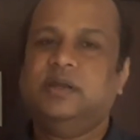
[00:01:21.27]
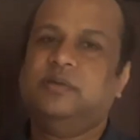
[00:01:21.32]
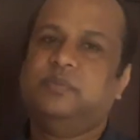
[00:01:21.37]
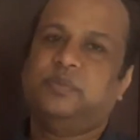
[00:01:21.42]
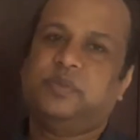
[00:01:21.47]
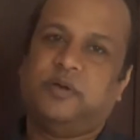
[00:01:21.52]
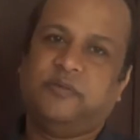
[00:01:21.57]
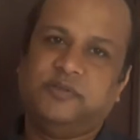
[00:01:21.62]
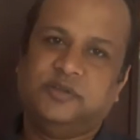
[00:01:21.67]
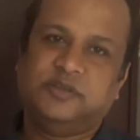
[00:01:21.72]

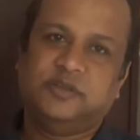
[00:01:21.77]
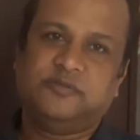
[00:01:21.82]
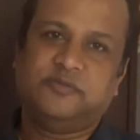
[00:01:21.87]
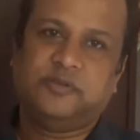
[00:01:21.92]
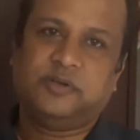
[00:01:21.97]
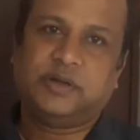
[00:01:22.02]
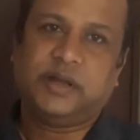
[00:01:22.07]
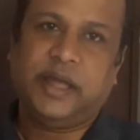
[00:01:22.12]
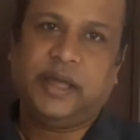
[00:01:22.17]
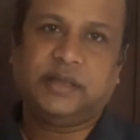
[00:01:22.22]
provision for
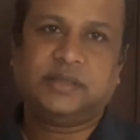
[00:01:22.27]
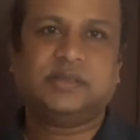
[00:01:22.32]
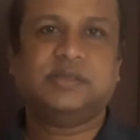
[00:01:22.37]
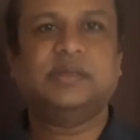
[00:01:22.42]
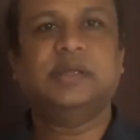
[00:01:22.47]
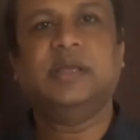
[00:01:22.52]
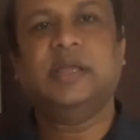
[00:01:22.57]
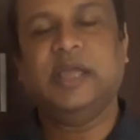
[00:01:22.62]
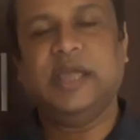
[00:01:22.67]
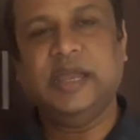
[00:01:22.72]
tax,
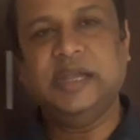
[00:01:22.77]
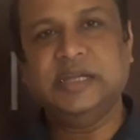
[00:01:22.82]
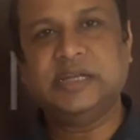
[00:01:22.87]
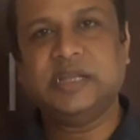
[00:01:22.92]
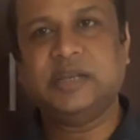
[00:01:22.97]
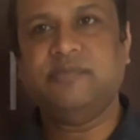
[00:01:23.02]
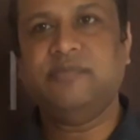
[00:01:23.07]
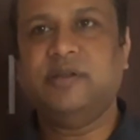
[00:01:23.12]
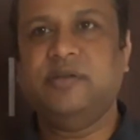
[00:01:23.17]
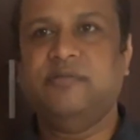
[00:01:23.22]

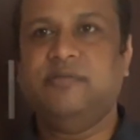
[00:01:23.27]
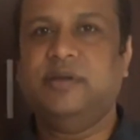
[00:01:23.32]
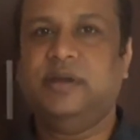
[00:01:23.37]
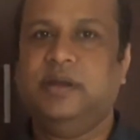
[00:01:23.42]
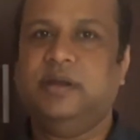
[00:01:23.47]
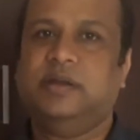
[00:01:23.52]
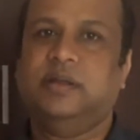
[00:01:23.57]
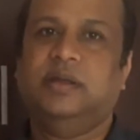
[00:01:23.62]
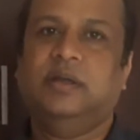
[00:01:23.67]
interim dividend.